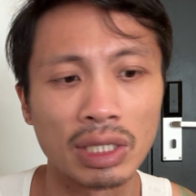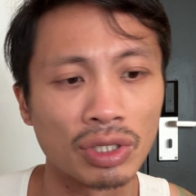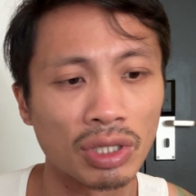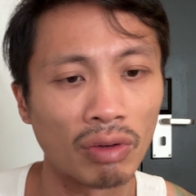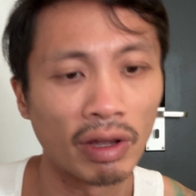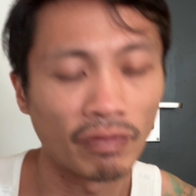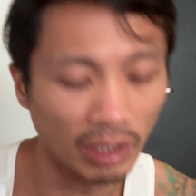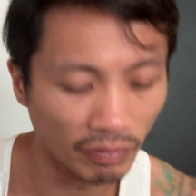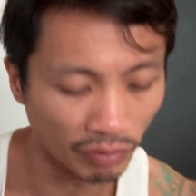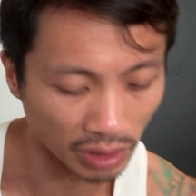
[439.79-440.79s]
here. So I feel
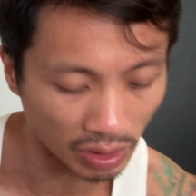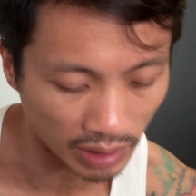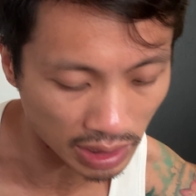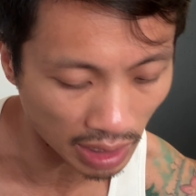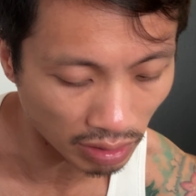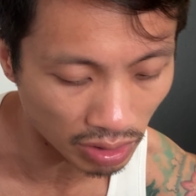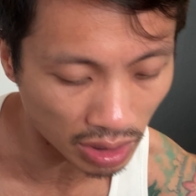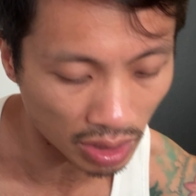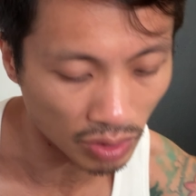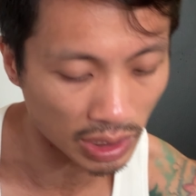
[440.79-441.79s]
like for you, a cycle is
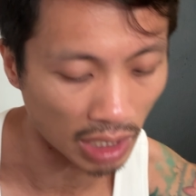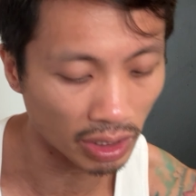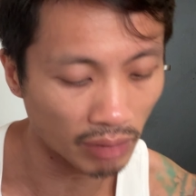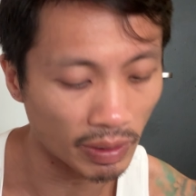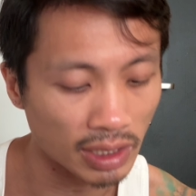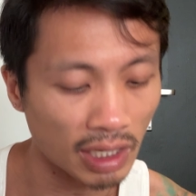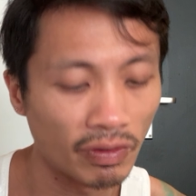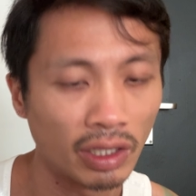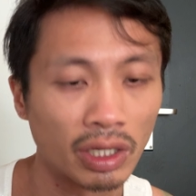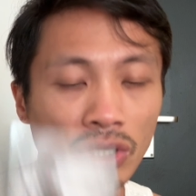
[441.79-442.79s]
closed out here because I feel like you